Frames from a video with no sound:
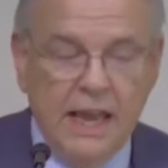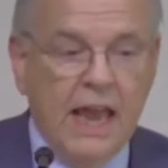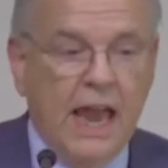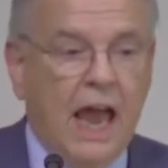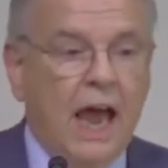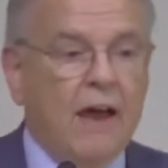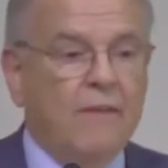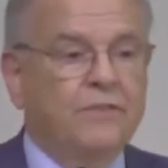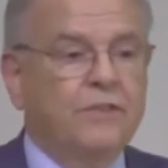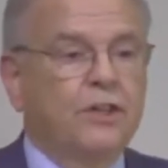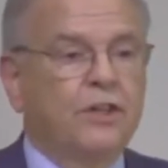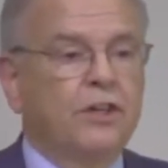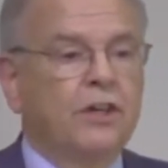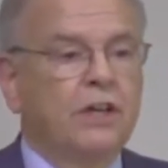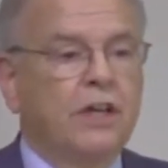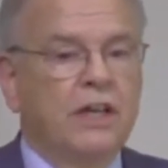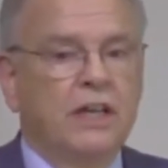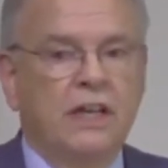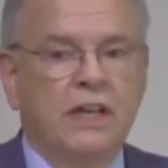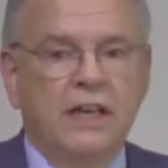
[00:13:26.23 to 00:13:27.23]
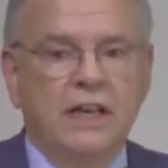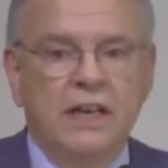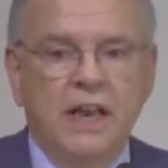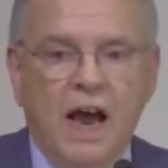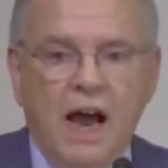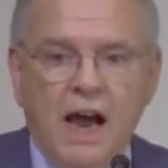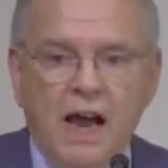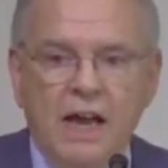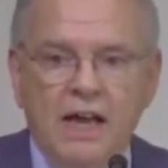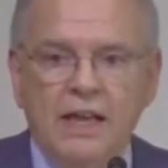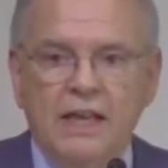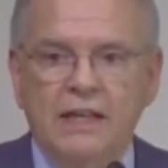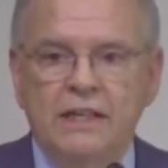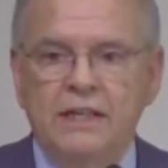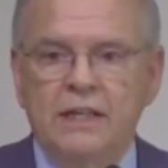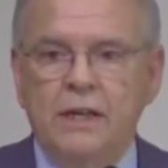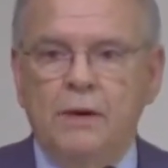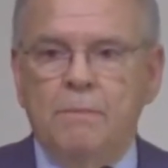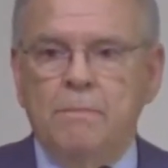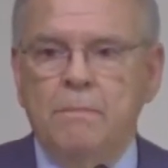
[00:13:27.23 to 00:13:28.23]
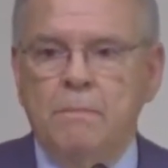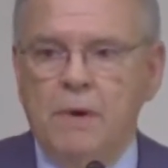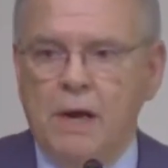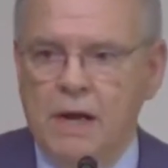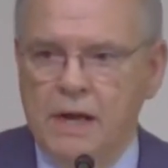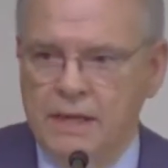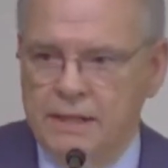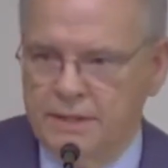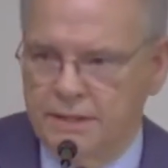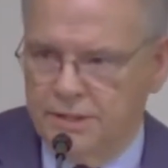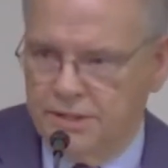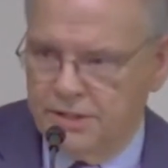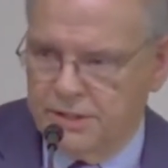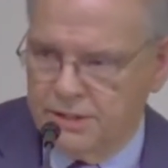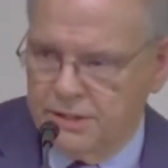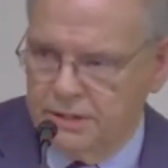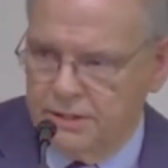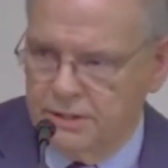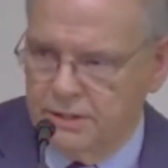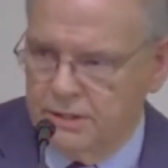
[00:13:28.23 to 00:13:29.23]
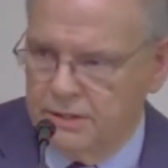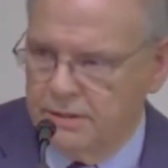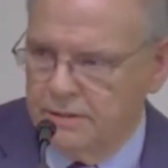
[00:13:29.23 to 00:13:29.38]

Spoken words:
After 9 months